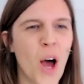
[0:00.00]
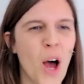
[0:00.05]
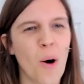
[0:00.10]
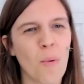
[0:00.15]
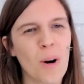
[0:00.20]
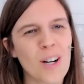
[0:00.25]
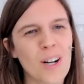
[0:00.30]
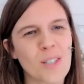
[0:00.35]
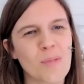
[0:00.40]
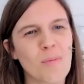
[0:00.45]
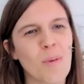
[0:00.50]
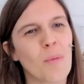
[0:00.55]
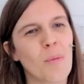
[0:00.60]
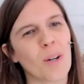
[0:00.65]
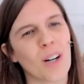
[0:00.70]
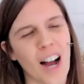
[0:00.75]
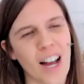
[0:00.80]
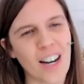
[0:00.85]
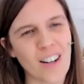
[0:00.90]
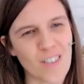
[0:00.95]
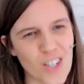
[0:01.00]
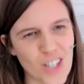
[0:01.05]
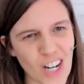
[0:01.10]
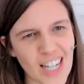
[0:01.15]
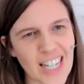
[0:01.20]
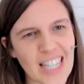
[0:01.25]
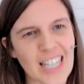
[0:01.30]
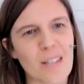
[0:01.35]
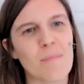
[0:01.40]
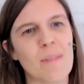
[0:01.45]
Whereas when we're kind of
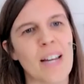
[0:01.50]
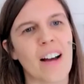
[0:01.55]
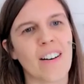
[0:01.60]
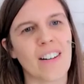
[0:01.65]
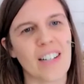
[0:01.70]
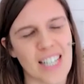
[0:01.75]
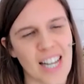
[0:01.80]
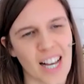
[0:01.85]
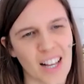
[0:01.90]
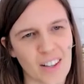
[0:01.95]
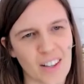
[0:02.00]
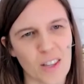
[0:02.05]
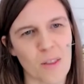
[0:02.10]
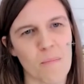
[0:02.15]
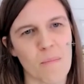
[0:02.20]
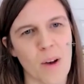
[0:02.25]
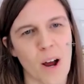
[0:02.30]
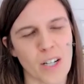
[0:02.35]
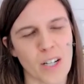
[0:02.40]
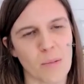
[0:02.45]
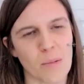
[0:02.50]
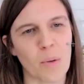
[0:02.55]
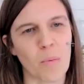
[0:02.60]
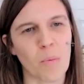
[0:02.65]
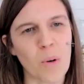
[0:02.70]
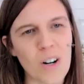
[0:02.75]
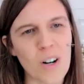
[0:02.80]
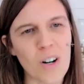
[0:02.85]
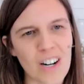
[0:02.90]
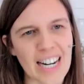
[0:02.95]
shutting them down and telling them not to be
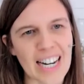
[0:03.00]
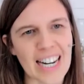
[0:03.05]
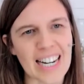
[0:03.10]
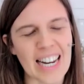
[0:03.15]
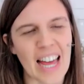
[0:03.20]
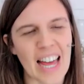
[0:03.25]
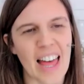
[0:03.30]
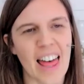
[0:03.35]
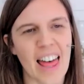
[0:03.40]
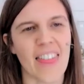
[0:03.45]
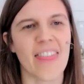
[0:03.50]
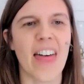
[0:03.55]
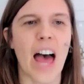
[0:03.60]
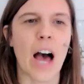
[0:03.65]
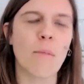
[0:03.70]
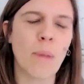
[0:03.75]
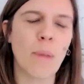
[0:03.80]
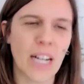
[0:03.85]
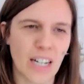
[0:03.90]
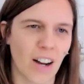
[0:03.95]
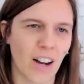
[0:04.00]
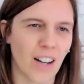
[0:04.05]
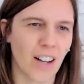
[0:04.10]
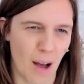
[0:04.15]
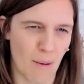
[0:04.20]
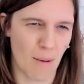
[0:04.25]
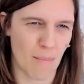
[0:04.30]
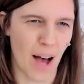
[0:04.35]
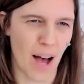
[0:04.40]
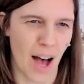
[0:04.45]
worried, that might not
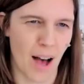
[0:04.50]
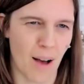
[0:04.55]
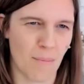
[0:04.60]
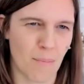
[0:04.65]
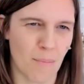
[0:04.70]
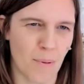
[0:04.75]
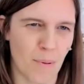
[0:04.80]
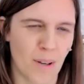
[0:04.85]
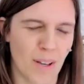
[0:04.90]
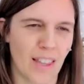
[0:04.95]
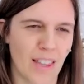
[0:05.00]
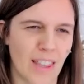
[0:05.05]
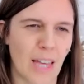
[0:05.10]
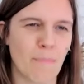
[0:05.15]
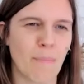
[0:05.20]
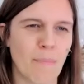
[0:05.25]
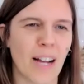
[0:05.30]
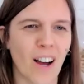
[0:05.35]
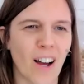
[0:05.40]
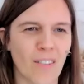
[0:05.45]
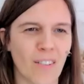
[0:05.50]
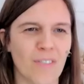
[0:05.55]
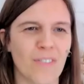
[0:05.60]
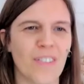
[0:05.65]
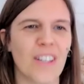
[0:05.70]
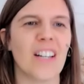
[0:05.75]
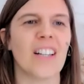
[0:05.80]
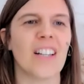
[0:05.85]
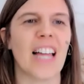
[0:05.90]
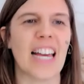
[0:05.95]
come up. They might not
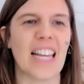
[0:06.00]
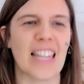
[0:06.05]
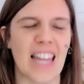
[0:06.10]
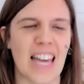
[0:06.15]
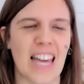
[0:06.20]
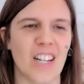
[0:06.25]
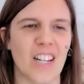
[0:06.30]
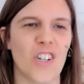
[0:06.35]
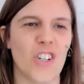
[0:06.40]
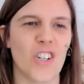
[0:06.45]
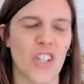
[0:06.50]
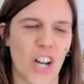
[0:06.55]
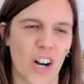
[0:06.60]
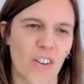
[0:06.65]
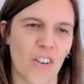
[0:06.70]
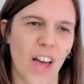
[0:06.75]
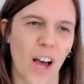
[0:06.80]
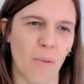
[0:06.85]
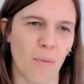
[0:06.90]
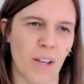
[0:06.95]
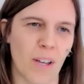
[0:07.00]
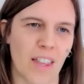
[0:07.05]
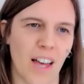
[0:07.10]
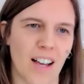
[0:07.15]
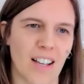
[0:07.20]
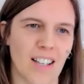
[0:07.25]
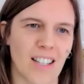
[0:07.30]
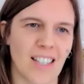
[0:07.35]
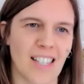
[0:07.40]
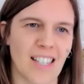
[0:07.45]
feel like they can share that with
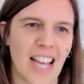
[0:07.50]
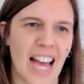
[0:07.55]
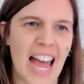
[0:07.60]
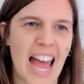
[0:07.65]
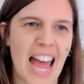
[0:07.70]
us.